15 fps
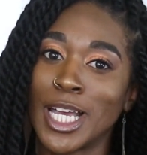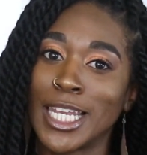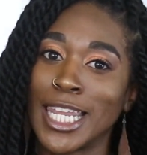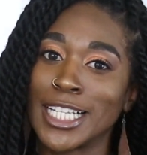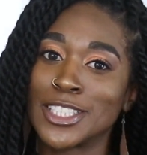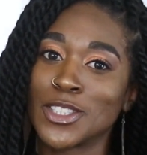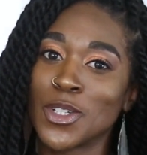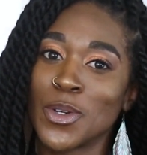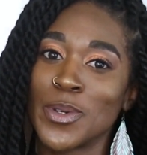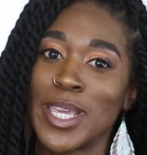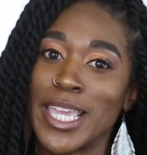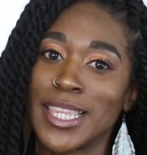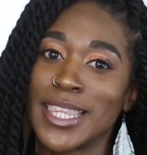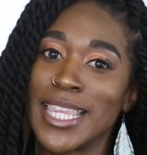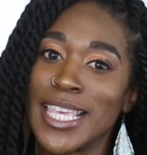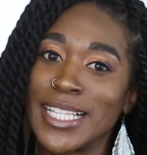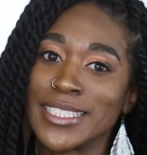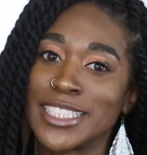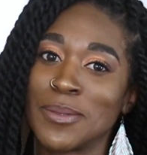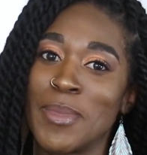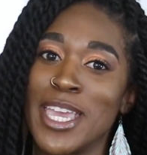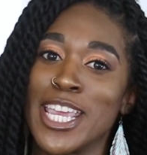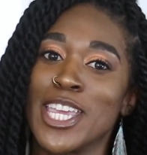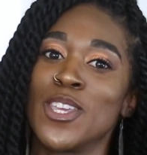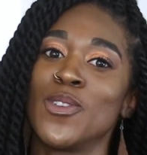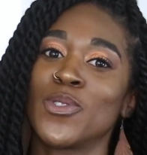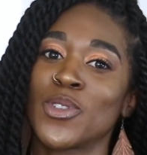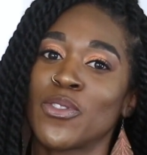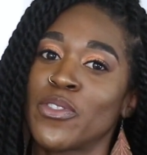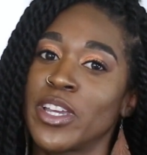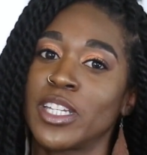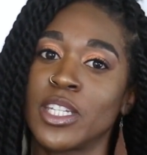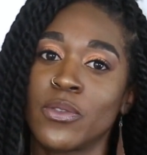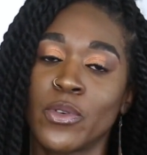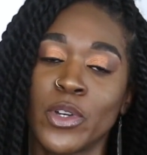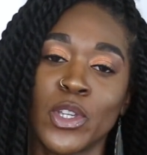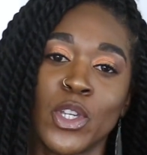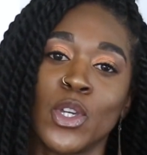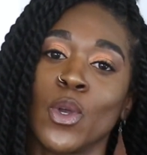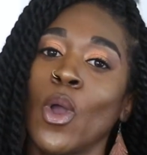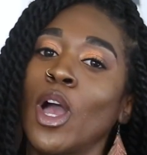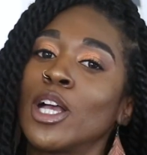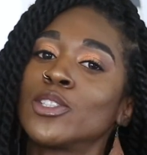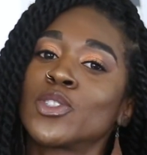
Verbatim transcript: I like to create things to make it user friendly for you.